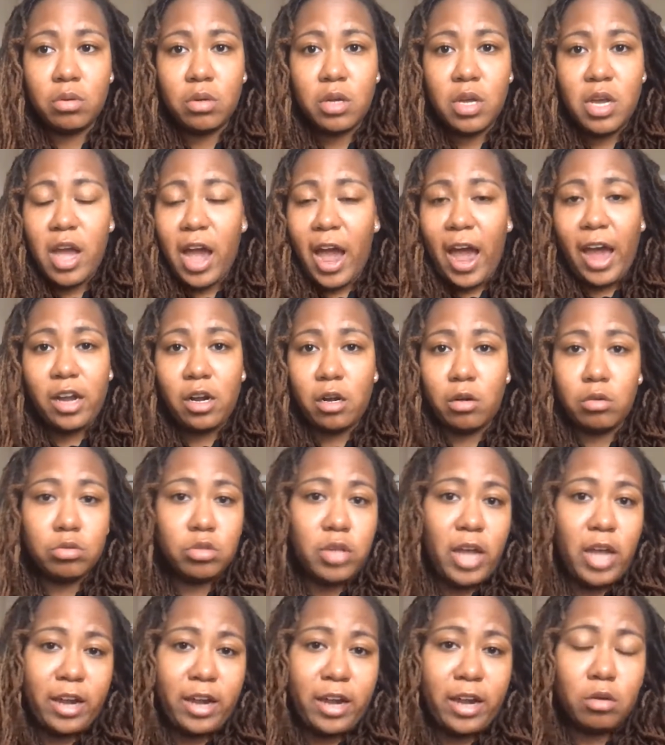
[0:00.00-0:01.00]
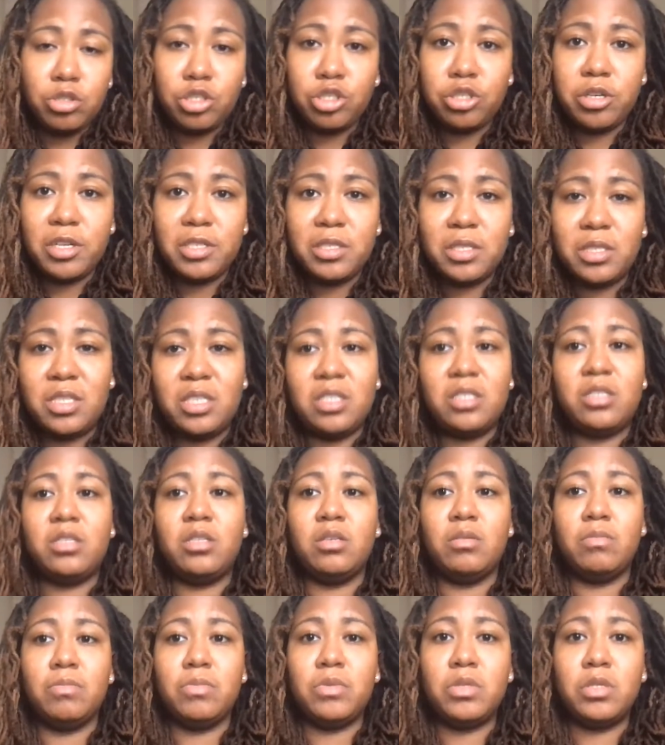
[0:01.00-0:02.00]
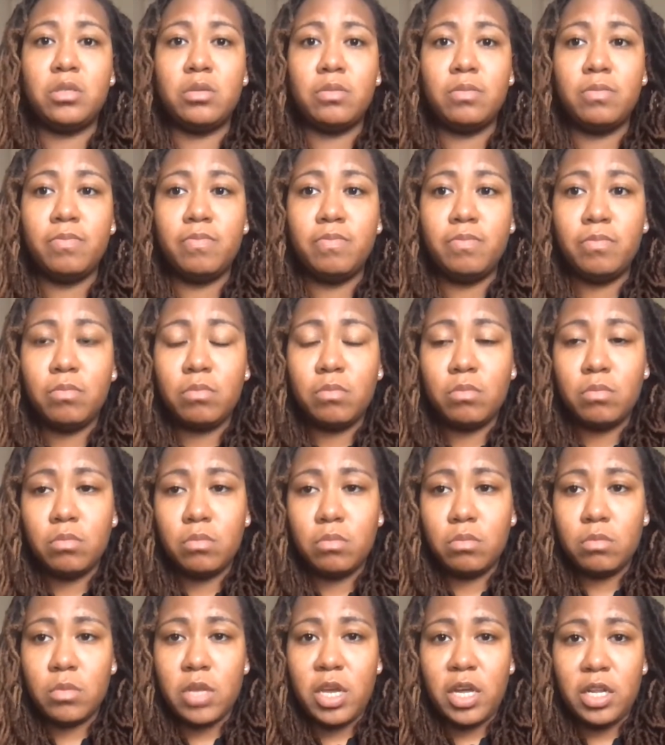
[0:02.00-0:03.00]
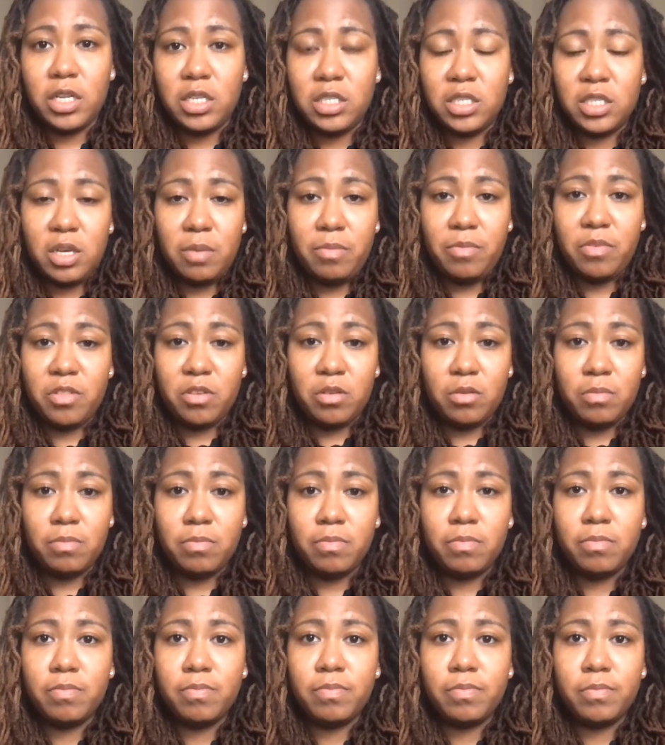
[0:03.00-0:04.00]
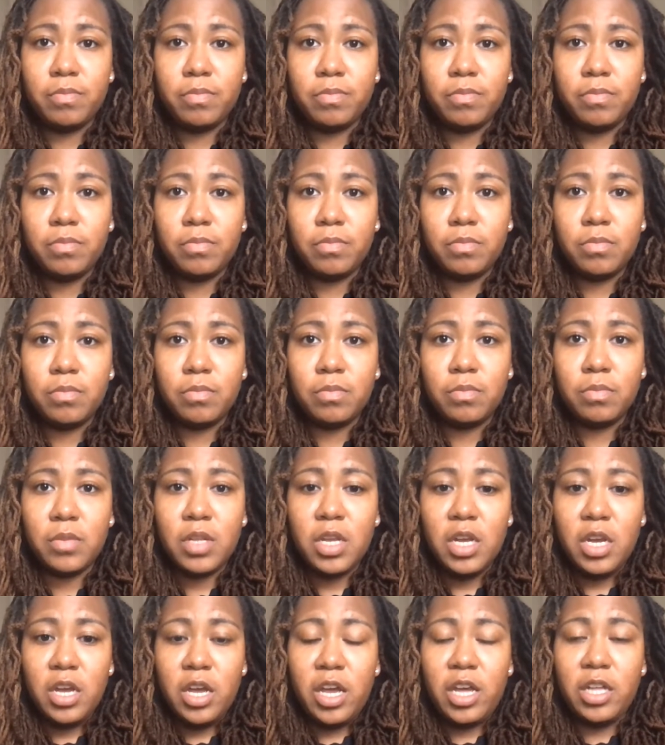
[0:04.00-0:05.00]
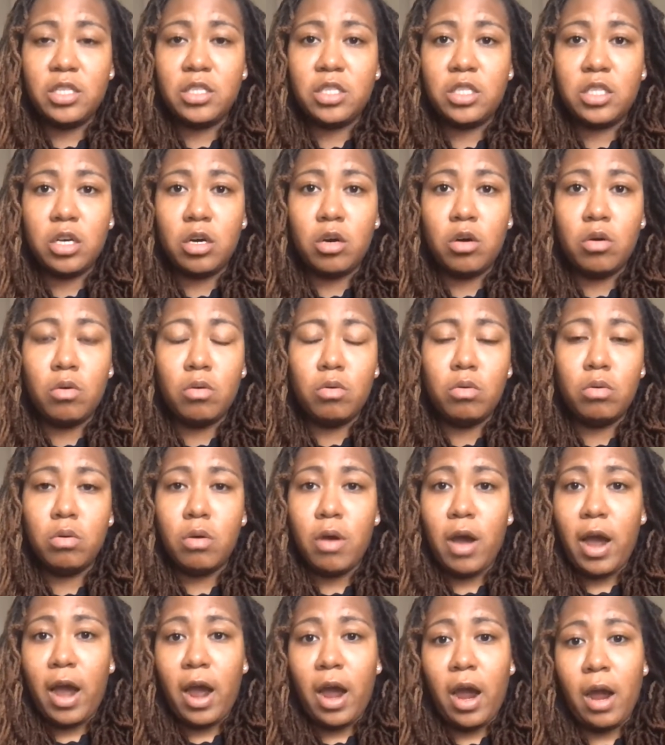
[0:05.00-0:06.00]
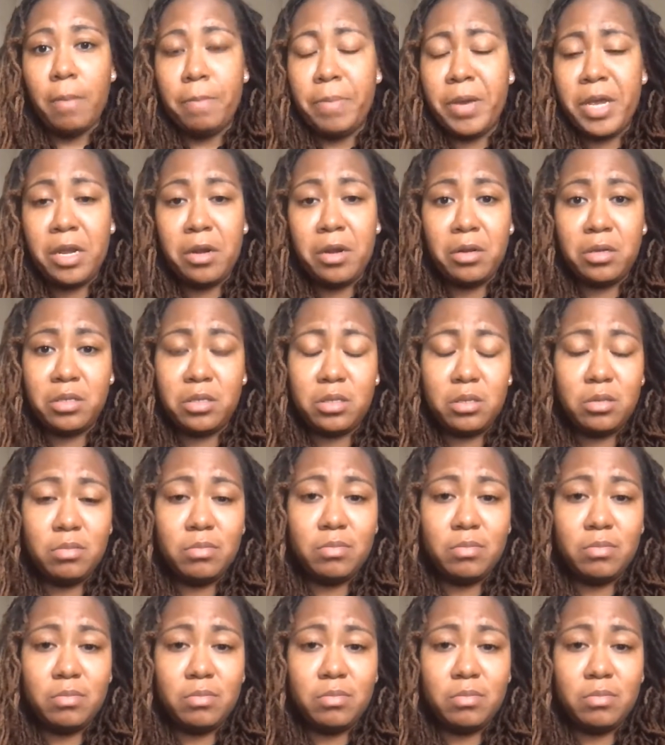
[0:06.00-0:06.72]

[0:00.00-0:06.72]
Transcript: I don't trust systems, at least some of them. And so parents,